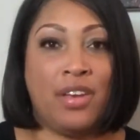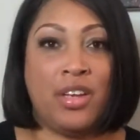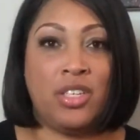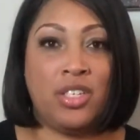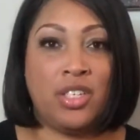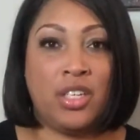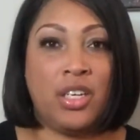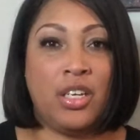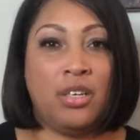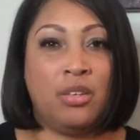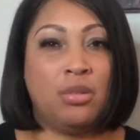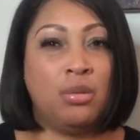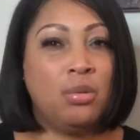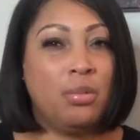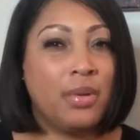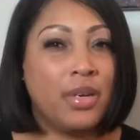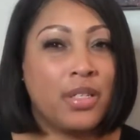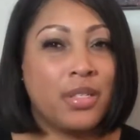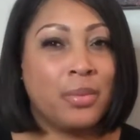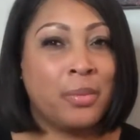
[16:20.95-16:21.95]
inch heel. Who
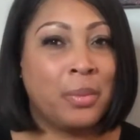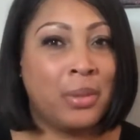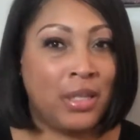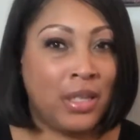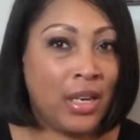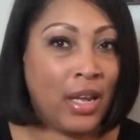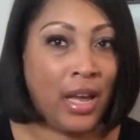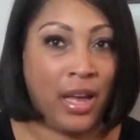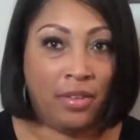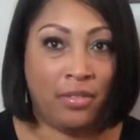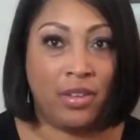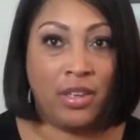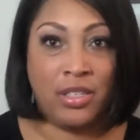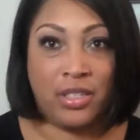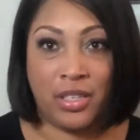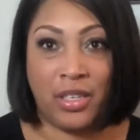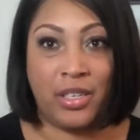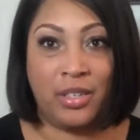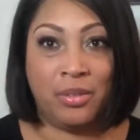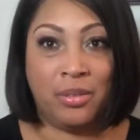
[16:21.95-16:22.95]
wears a 1.5 inch
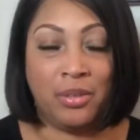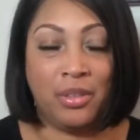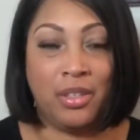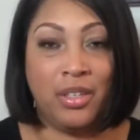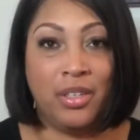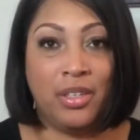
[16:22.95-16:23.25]
heel?